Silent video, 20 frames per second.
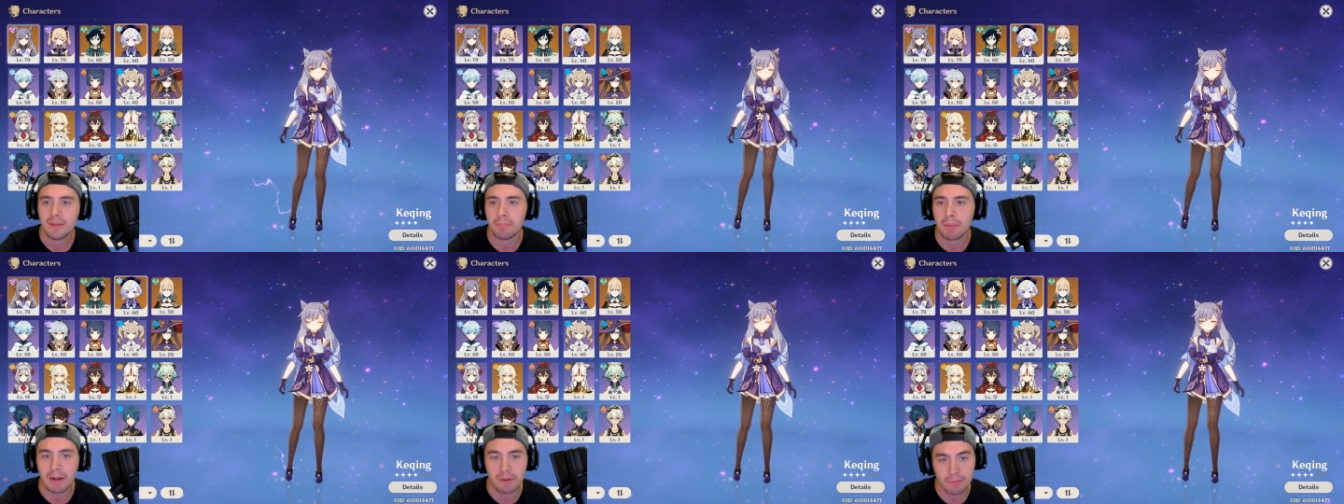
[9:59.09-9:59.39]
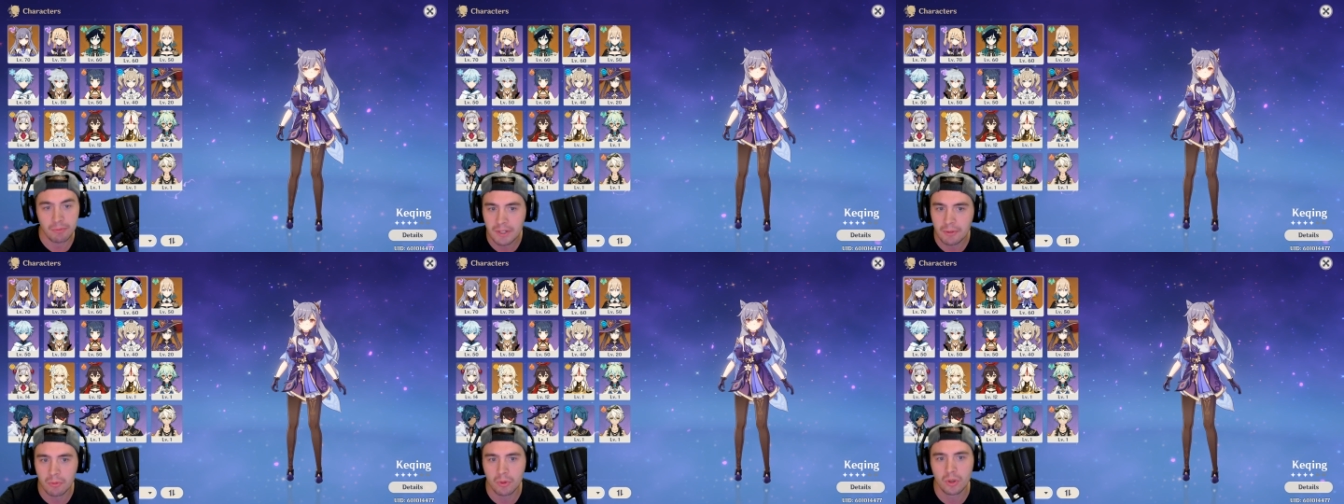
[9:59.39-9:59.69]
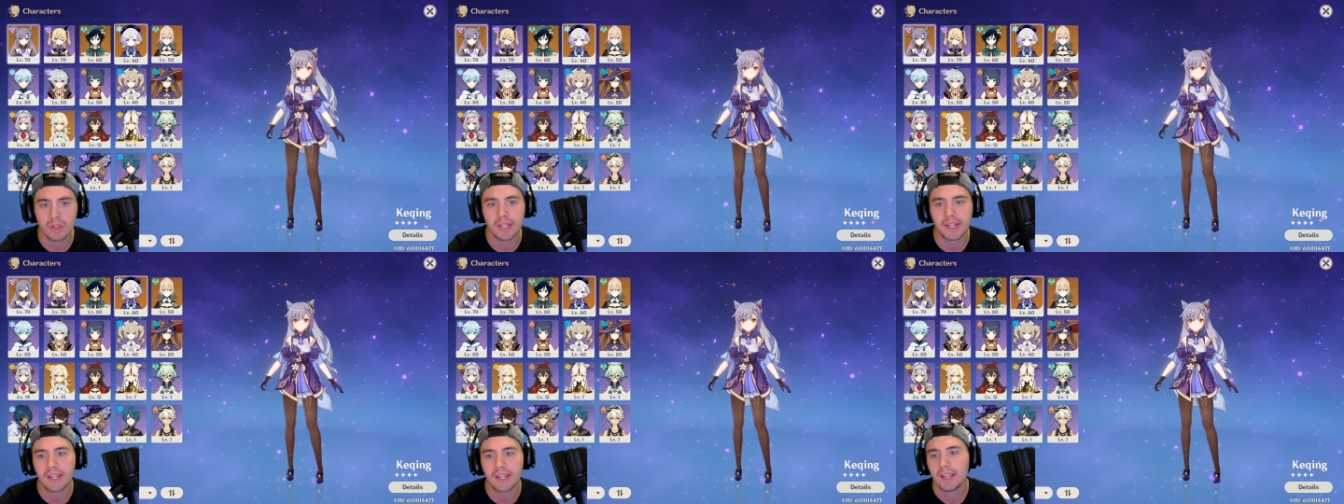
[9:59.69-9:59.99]
by
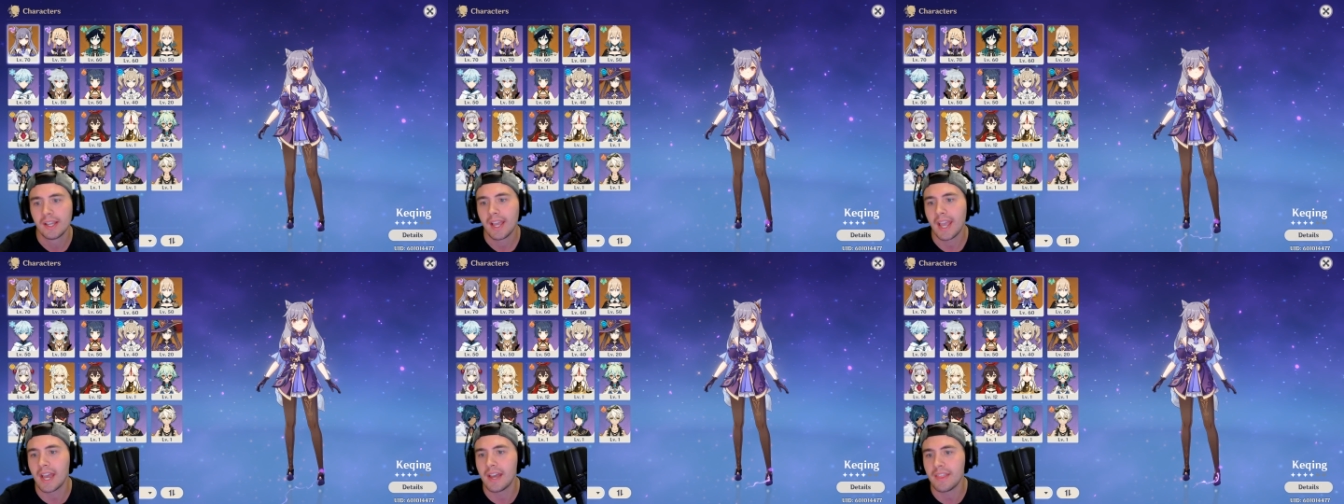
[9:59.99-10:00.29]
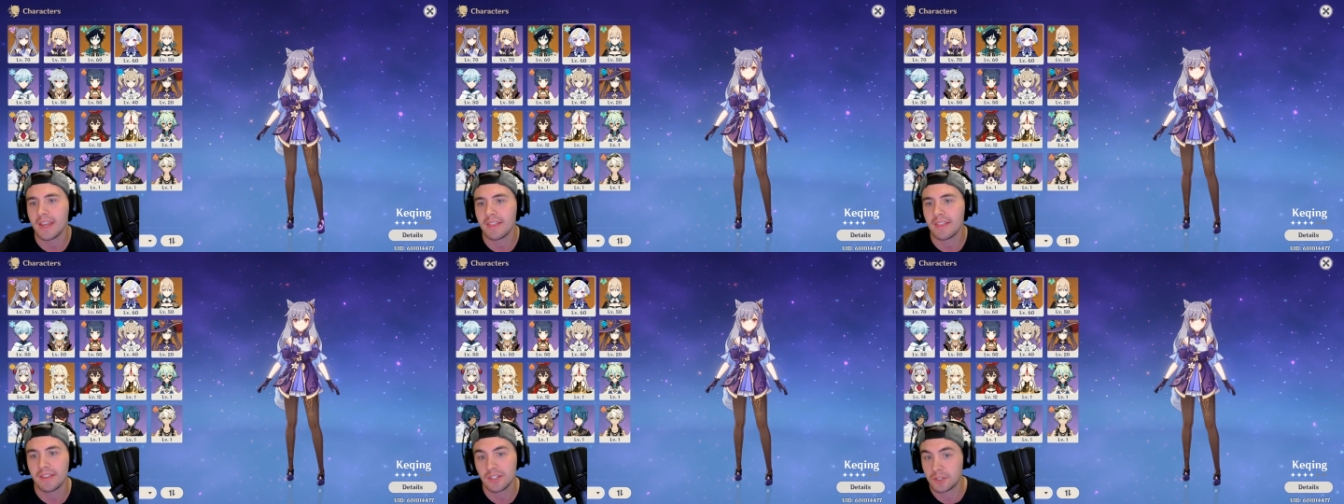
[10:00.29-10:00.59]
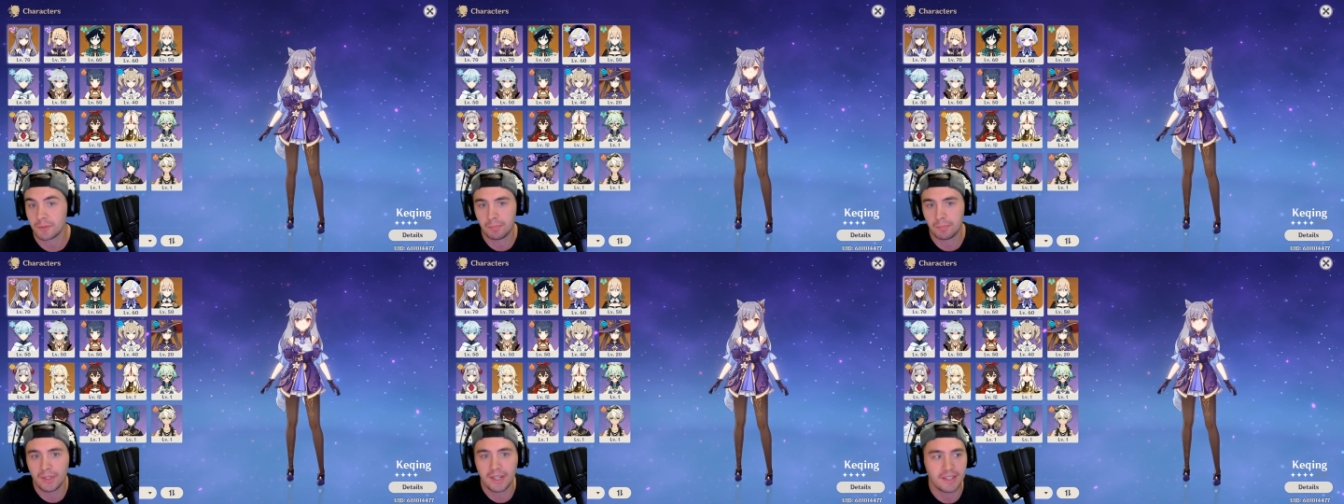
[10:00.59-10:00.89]
re-rolling and, and then
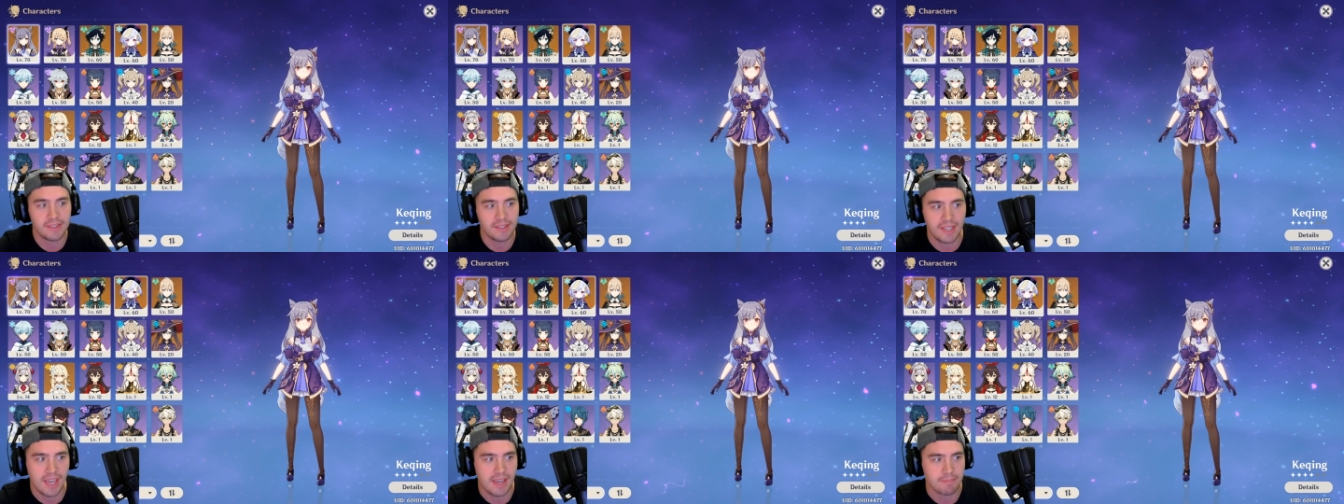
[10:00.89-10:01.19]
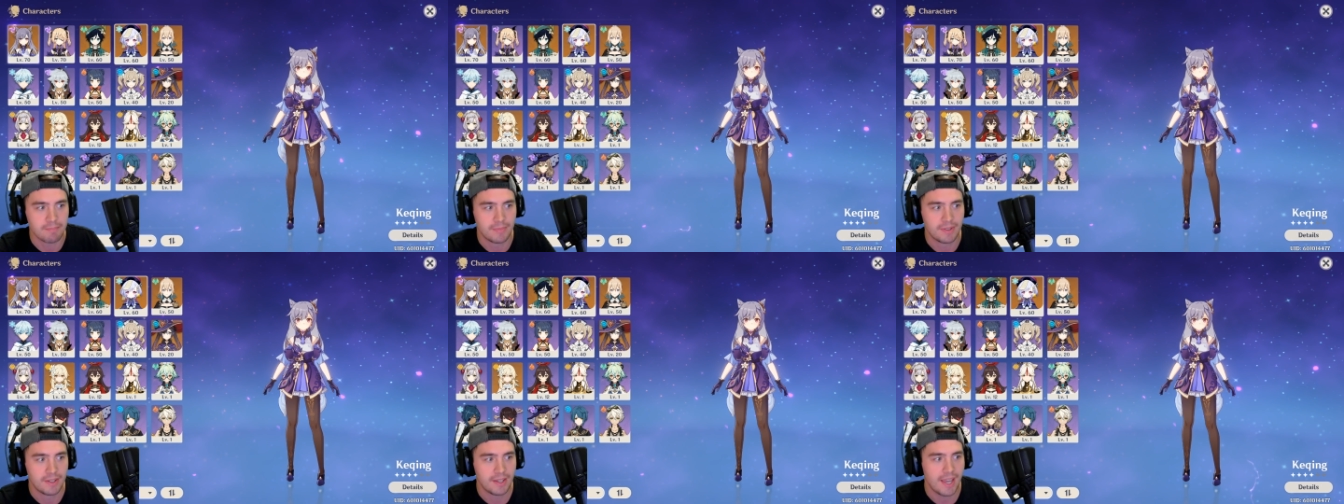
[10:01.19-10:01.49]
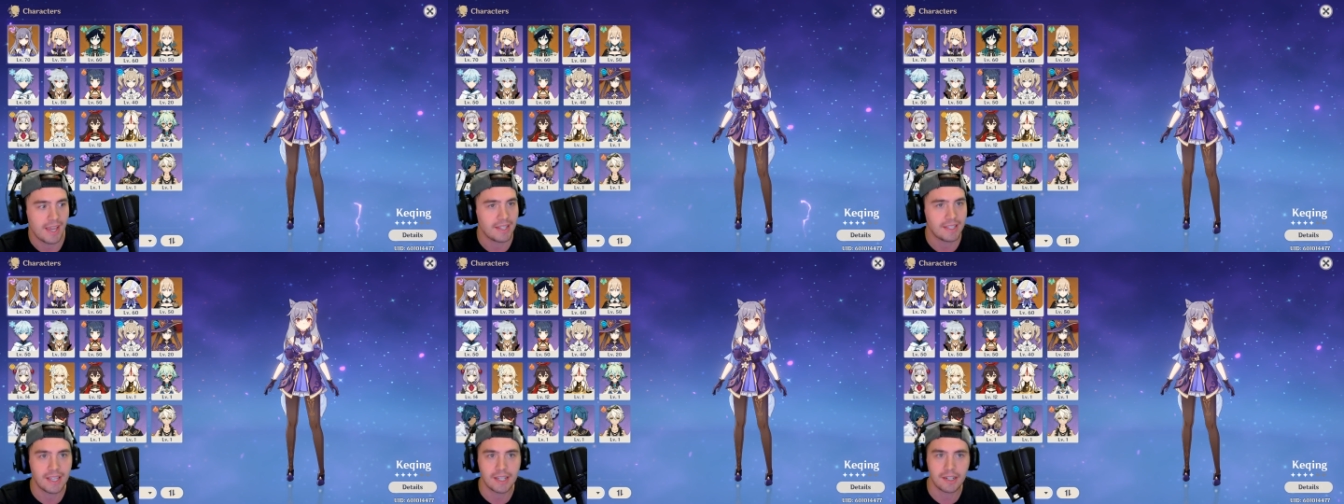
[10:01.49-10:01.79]
just playing the game
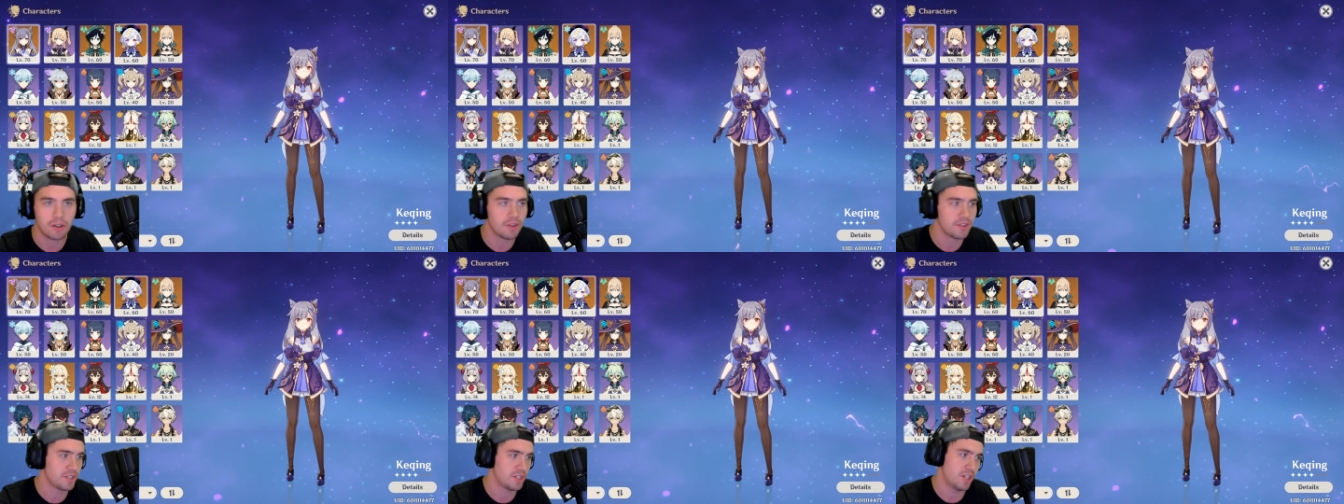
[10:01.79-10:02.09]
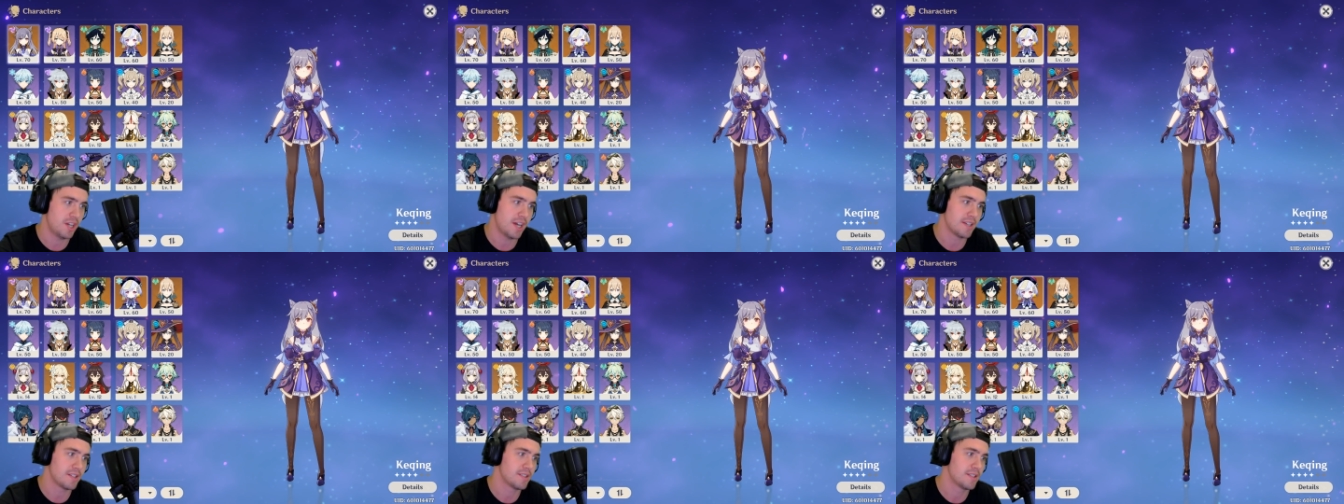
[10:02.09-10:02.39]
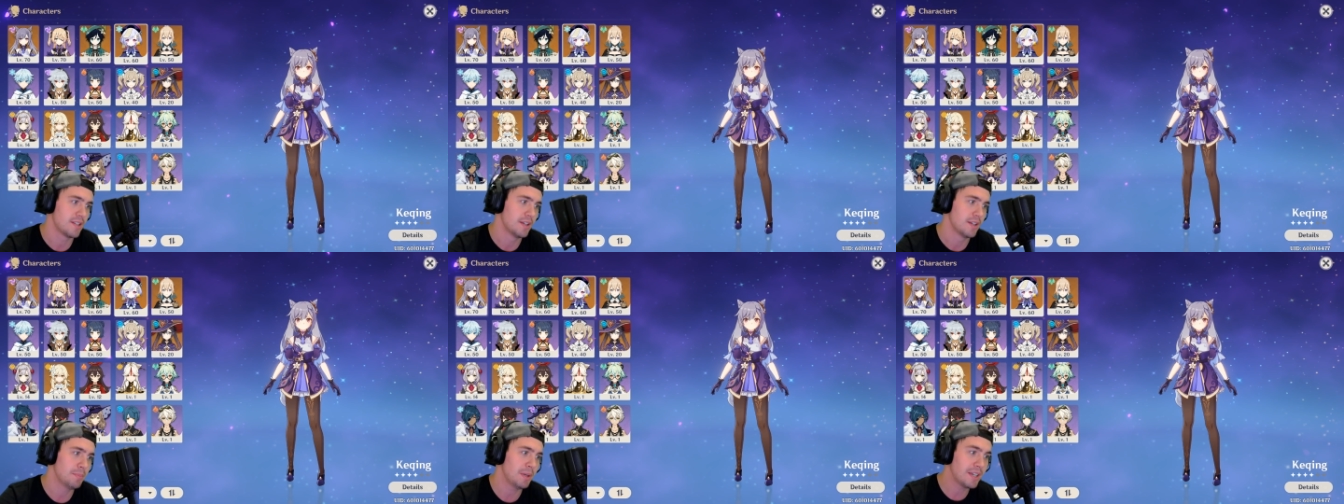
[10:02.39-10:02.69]
and getting all the
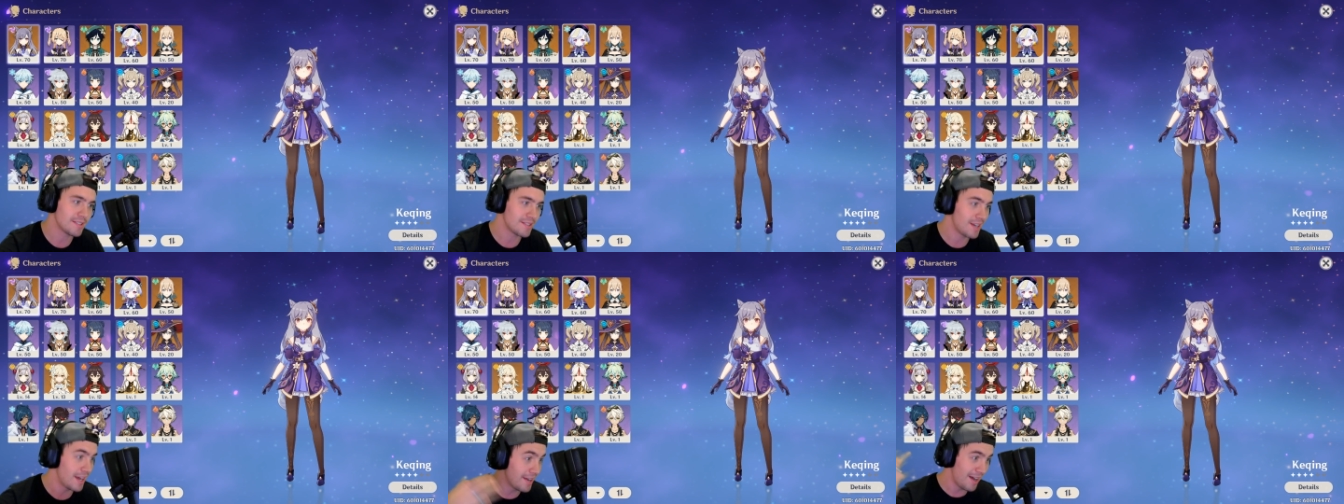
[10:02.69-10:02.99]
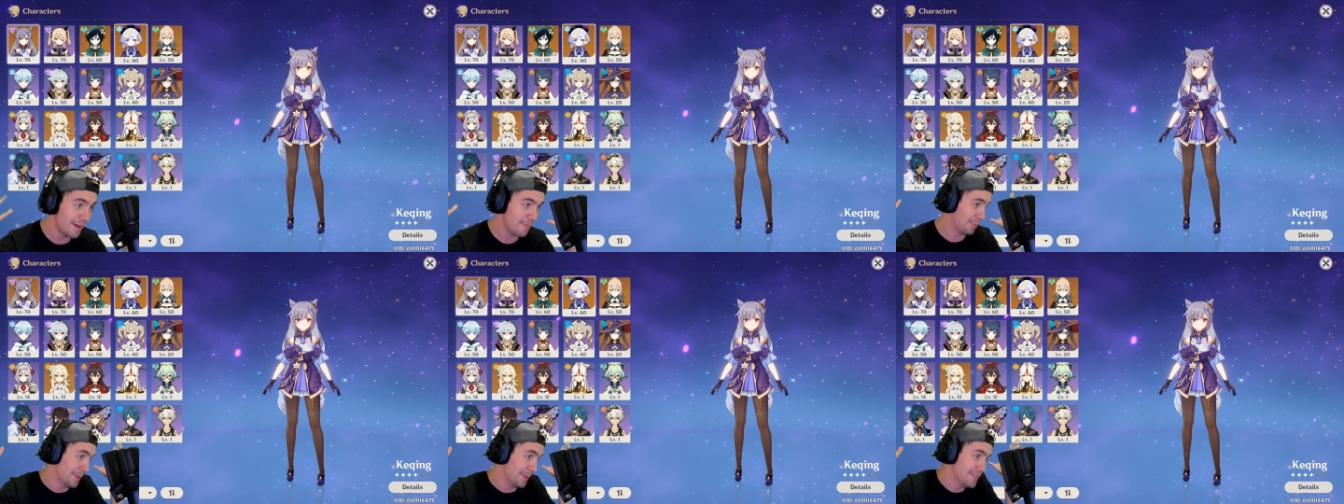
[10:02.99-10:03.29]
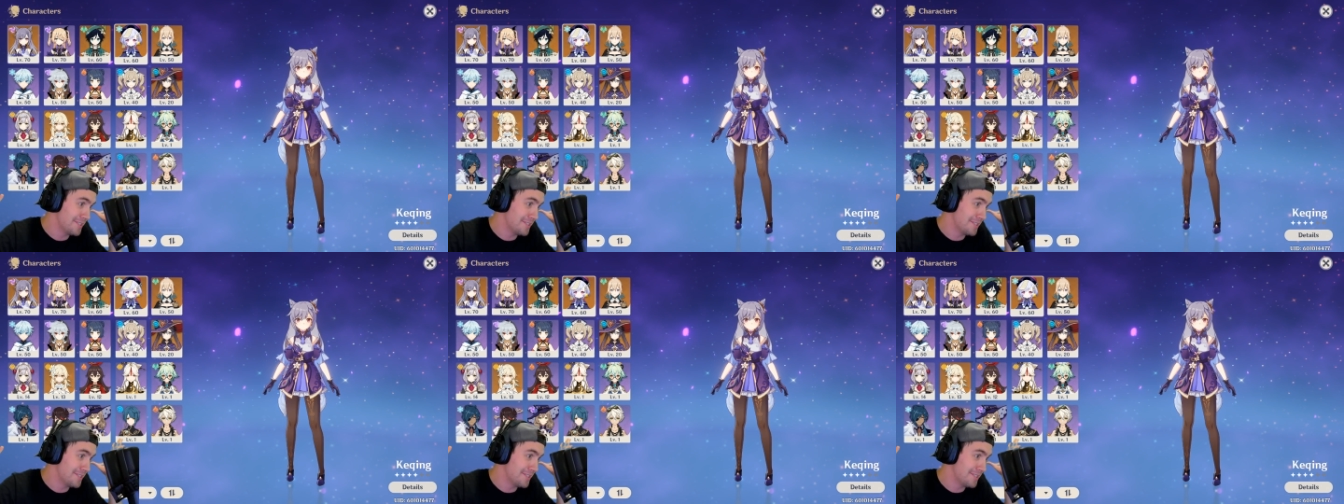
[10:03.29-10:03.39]
chests. Because I, I play this